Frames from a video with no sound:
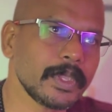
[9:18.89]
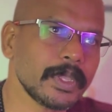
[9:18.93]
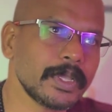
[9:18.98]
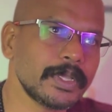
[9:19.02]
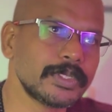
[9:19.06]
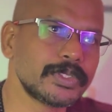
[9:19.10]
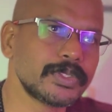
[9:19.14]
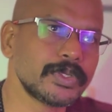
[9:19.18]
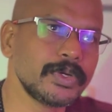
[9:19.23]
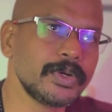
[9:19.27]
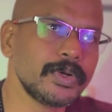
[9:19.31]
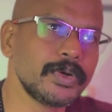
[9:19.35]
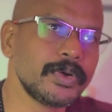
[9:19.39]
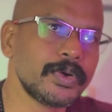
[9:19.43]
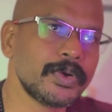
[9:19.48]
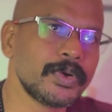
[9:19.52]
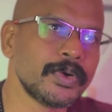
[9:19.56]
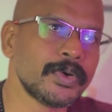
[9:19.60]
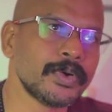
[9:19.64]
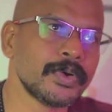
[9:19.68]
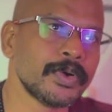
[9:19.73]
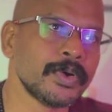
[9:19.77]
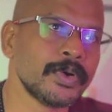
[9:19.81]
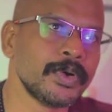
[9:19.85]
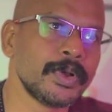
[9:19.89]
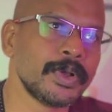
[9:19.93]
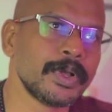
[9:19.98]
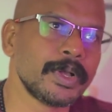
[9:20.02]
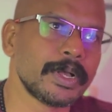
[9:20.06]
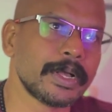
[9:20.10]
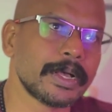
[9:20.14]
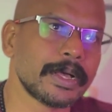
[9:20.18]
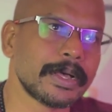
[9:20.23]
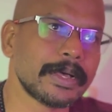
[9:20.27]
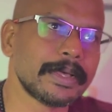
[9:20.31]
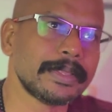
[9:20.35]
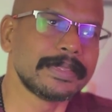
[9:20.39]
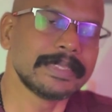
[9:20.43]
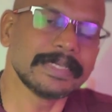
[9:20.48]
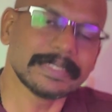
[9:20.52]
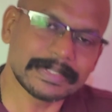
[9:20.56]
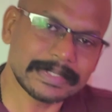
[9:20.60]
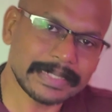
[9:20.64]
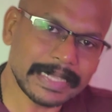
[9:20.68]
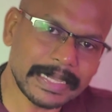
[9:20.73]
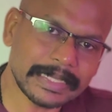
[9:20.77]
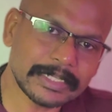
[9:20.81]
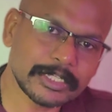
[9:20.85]
So
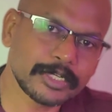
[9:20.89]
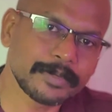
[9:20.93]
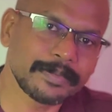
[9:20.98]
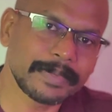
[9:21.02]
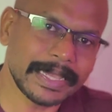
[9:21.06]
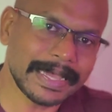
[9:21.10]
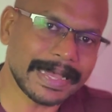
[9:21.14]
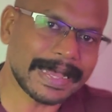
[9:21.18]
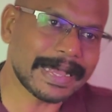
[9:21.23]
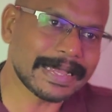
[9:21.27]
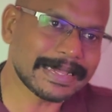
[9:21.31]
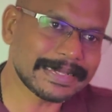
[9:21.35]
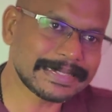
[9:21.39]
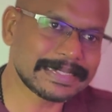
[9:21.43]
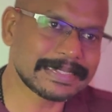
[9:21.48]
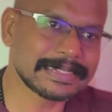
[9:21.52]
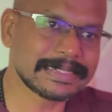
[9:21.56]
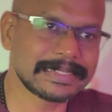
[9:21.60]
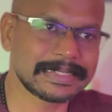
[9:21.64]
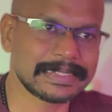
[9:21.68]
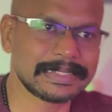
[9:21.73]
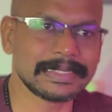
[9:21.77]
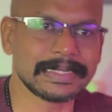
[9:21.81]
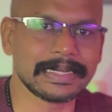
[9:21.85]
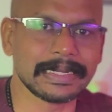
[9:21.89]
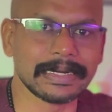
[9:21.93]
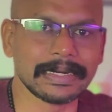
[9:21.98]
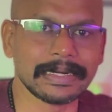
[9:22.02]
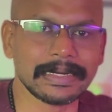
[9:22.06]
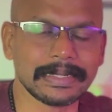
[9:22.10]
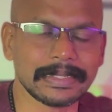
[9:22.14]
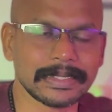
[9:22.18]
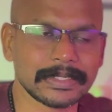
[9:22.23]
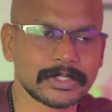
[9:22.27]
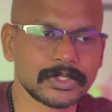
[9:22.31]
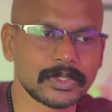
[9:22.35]
this has to be assessed earlier.